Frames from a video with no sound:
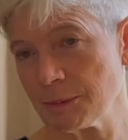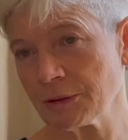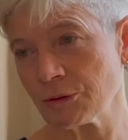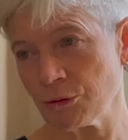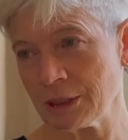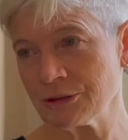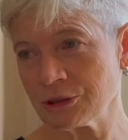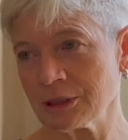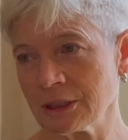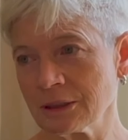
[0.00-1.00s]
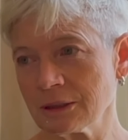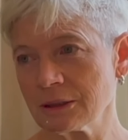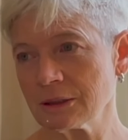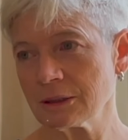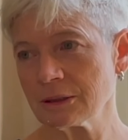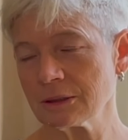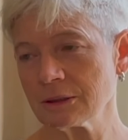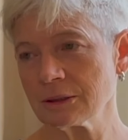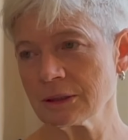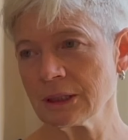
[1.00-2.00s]
but it's about the
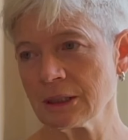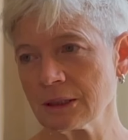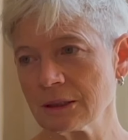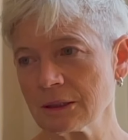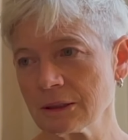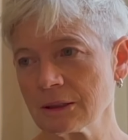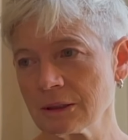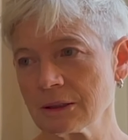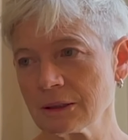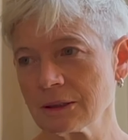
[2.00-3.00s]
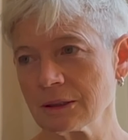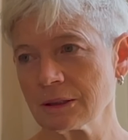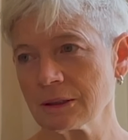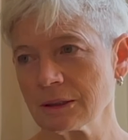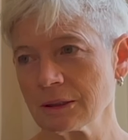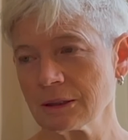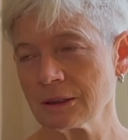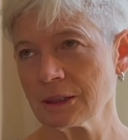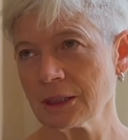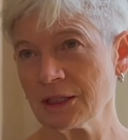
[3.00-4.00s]
creation, and that's very different.
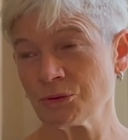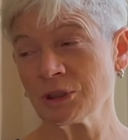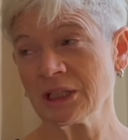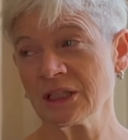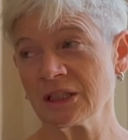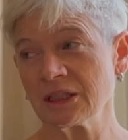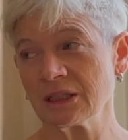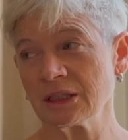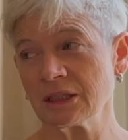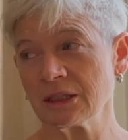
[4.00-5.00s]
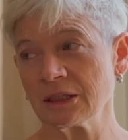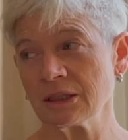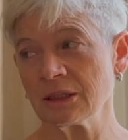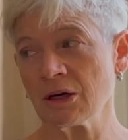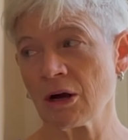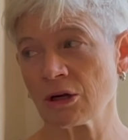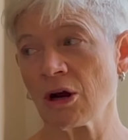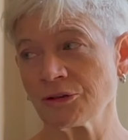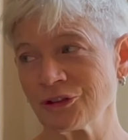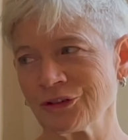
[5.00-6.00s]
It's really not
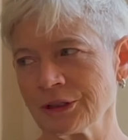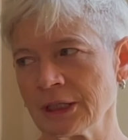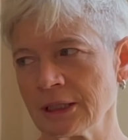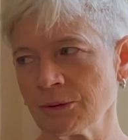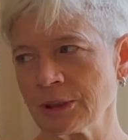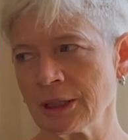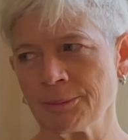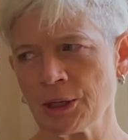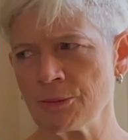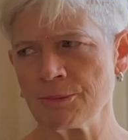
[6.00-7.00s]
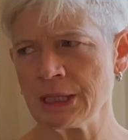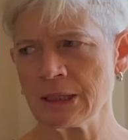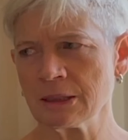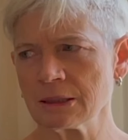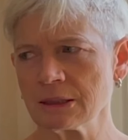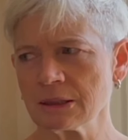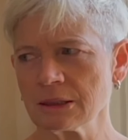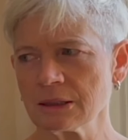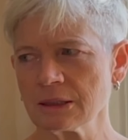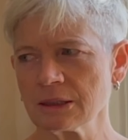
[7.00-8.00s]
consciously, anyway, about me.
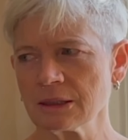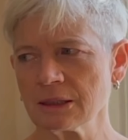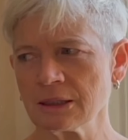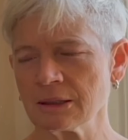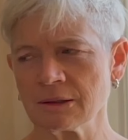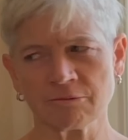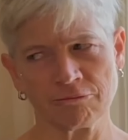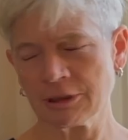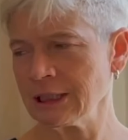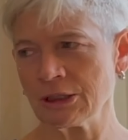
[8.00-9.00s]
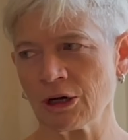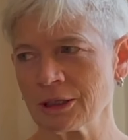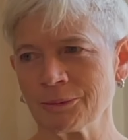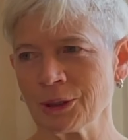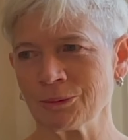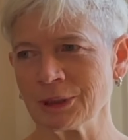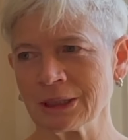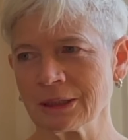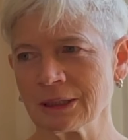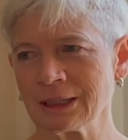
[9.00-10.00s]
It, it really not about
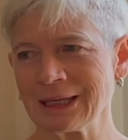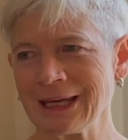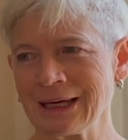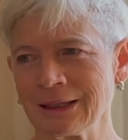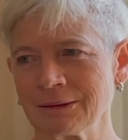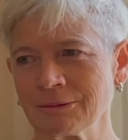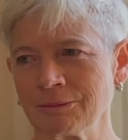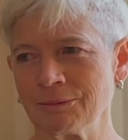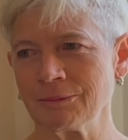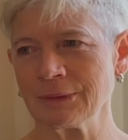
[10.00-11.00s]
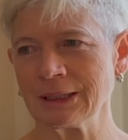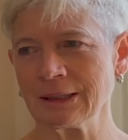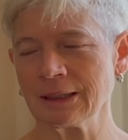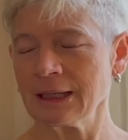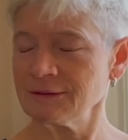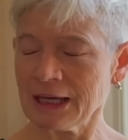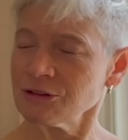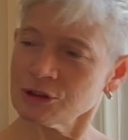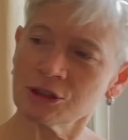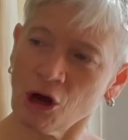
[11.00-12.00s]
me. I can't, it's
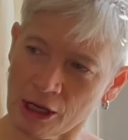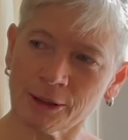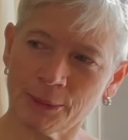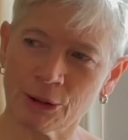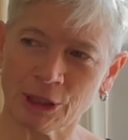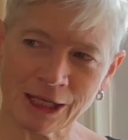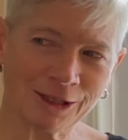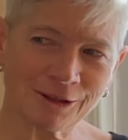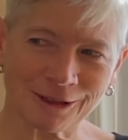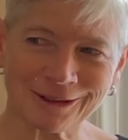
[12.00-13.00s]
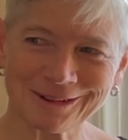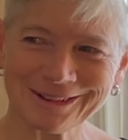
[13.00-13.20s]
actually not about anything.